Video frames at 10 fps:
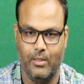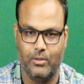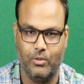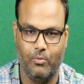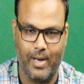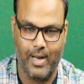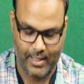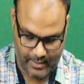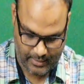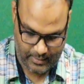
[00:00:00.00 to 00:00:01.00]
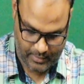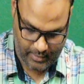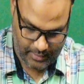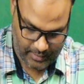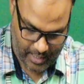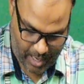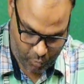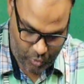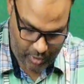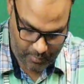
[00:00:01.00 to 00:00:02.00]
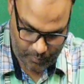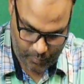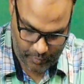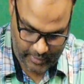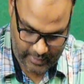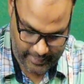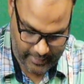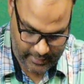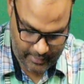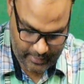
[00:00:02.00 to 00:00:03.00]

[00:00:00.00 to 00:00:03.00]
So what the outcome will get,